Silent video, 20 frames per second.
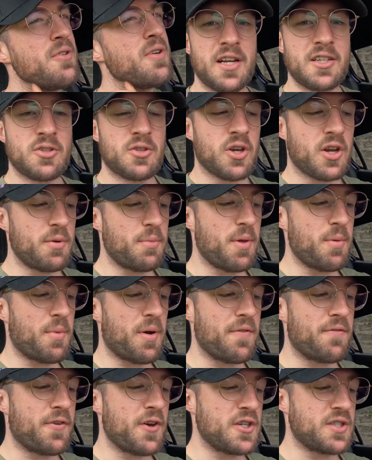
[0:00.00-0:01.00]
It's going to be my
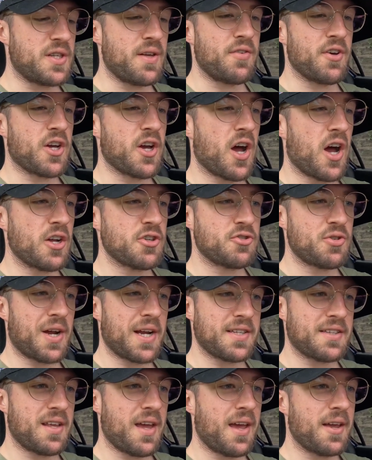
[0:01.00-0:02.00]
first ever car track
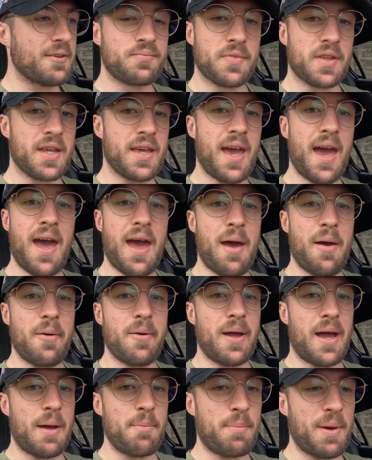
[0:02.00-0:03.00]
day. Yeah,
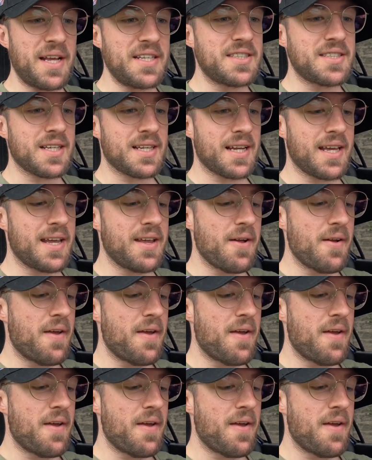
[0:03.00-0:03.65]
and basically,